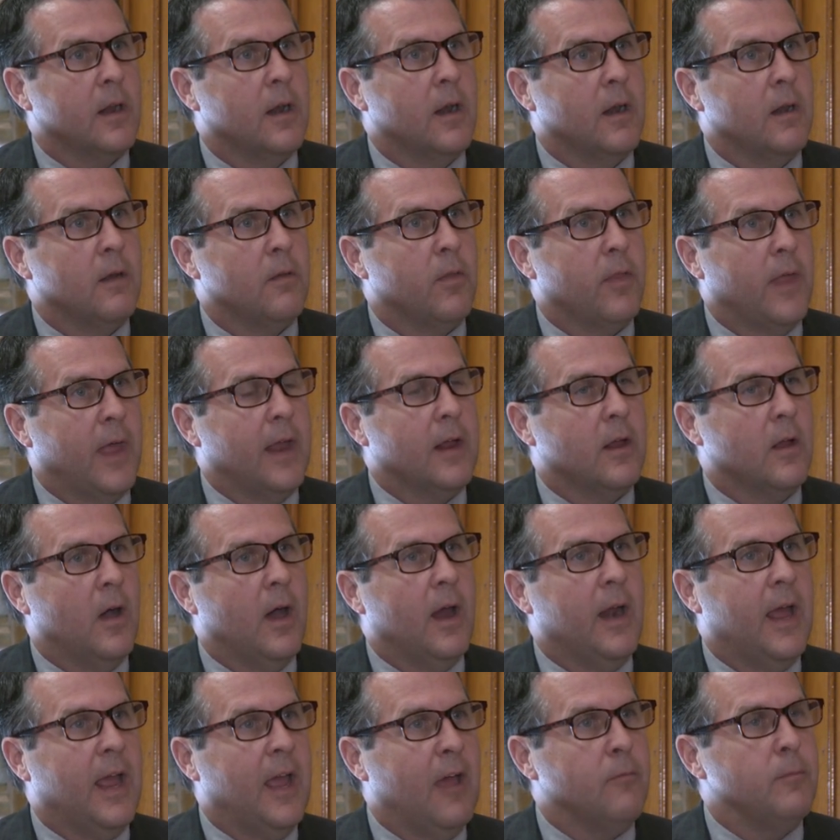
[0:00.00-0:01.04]
And thank
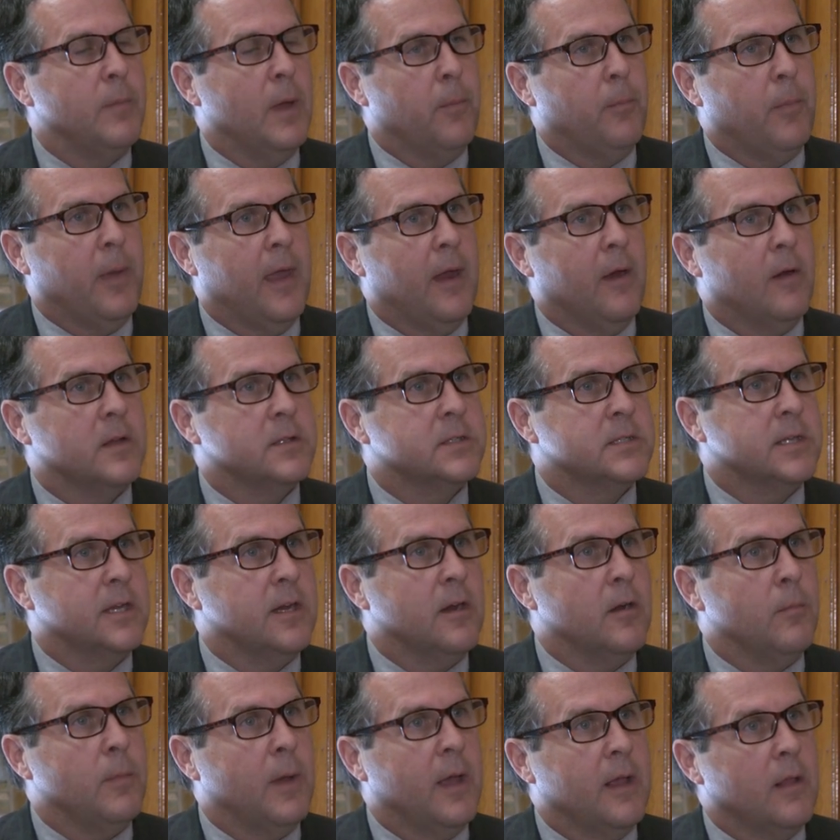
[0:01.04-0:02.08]
God I have my parents
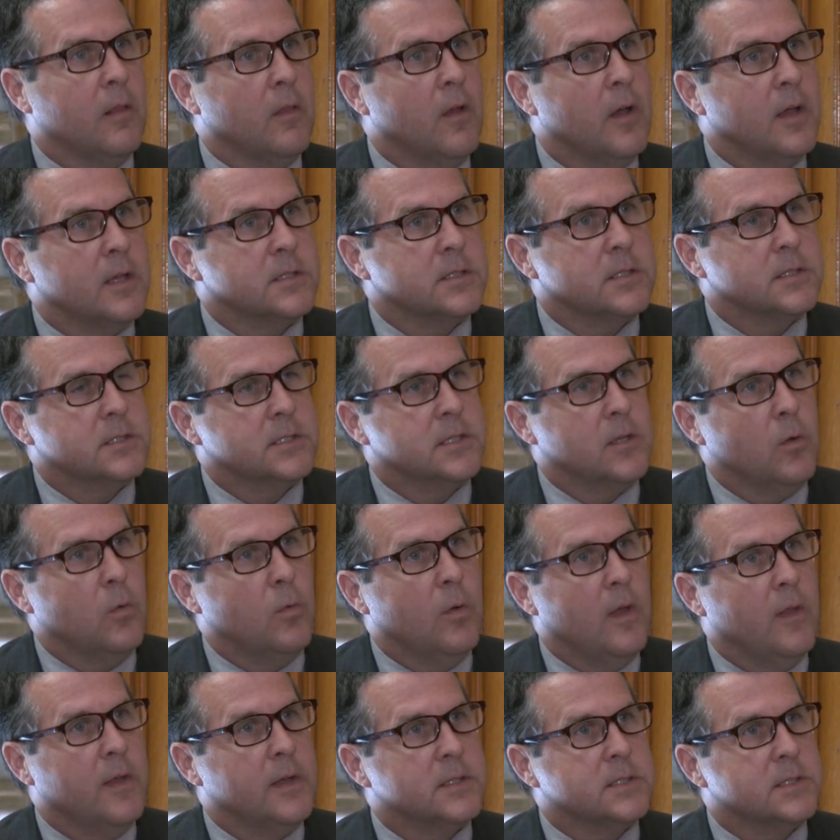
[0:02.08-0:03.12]
here. My in-laws are still
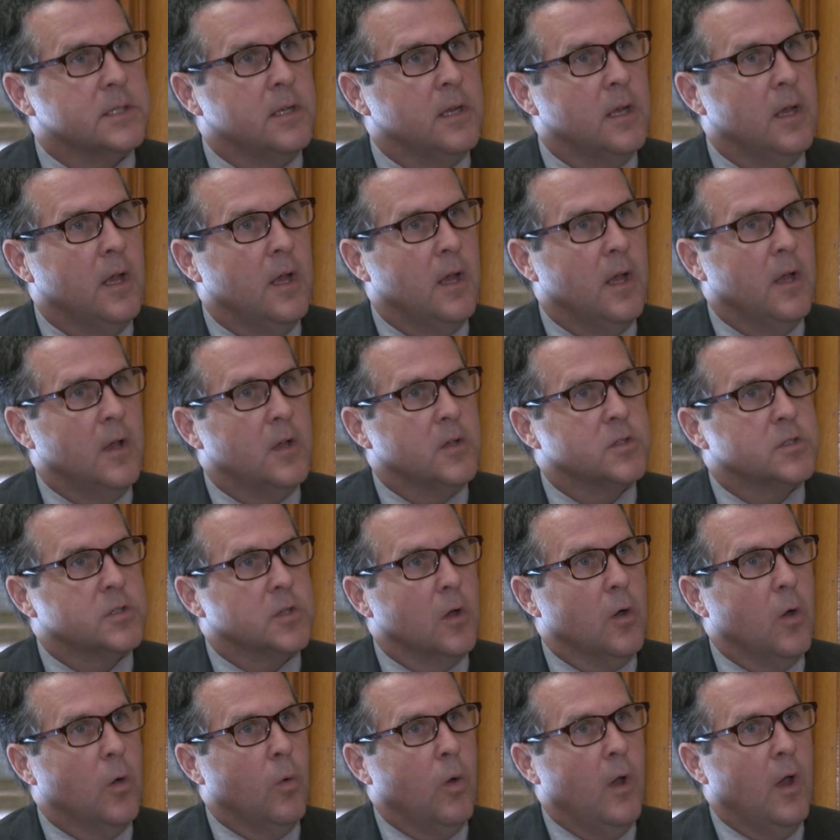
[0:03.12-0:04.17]
with us. And
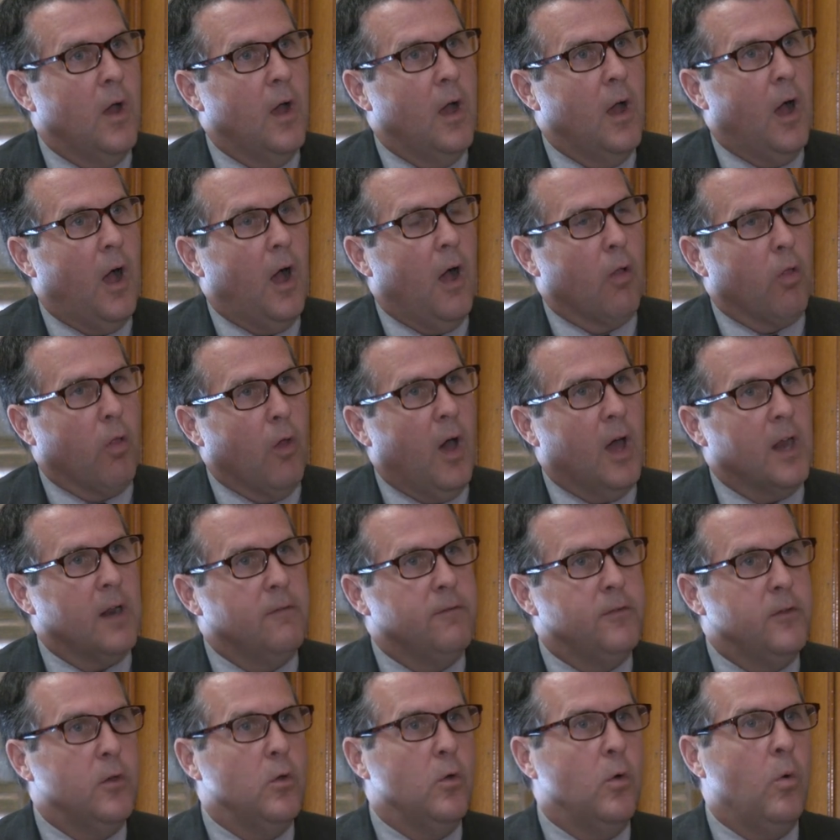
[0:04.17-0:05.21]
so a lot
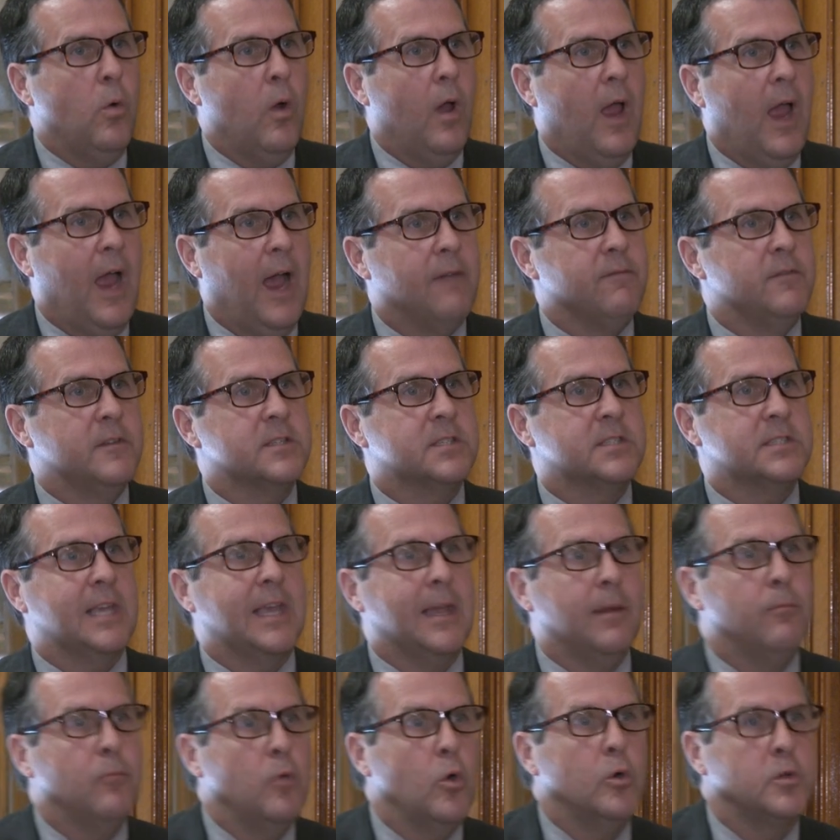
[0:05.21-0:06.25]
of you have the
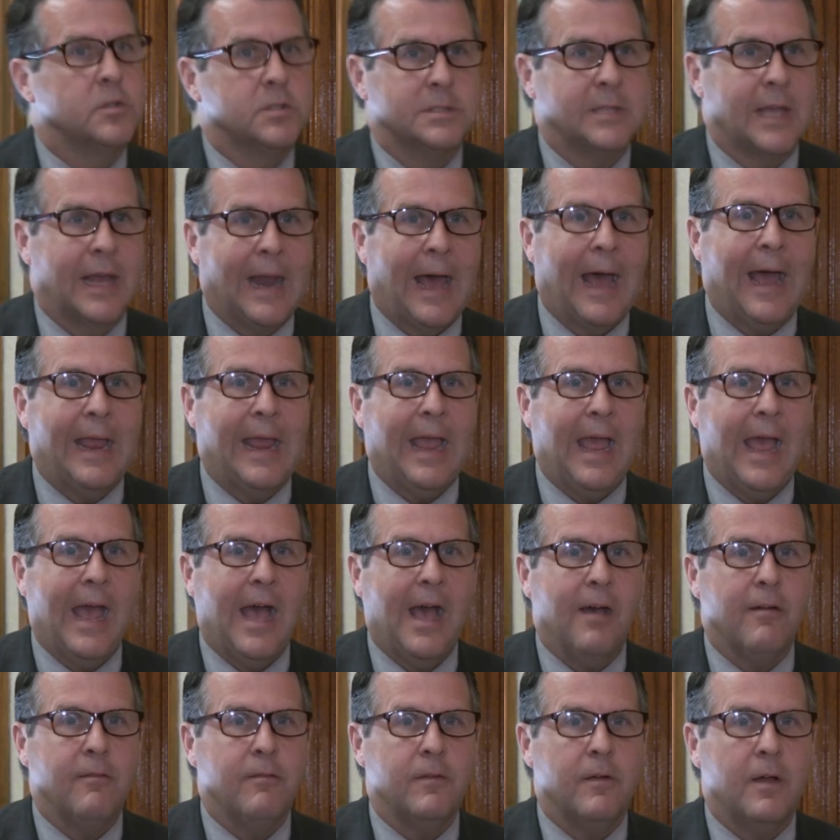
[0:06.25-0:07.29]
same roots that I
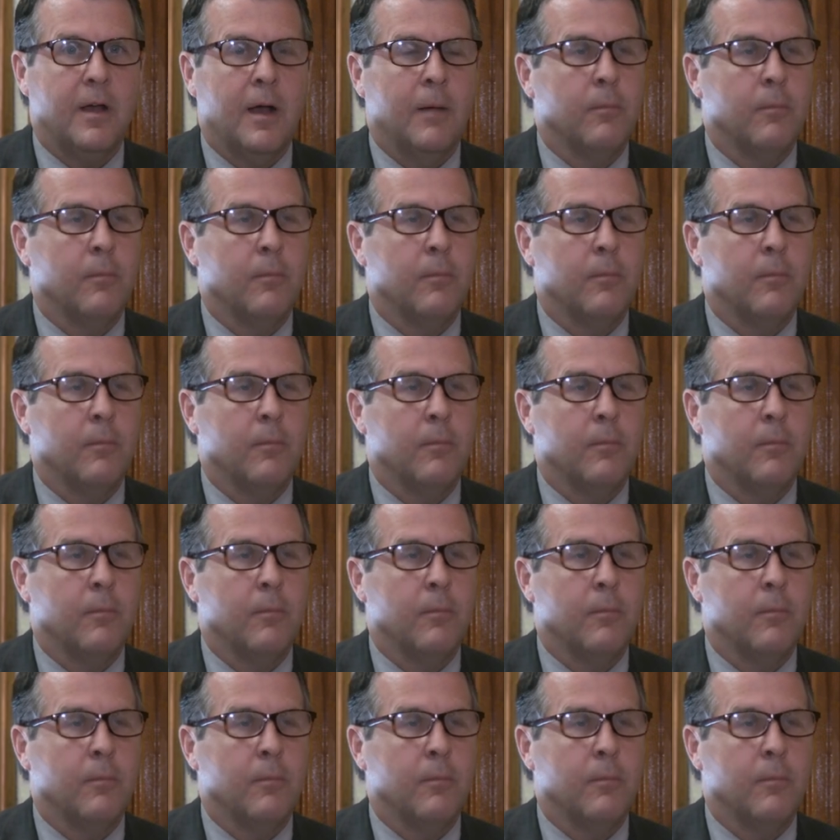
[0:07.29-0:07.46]
have.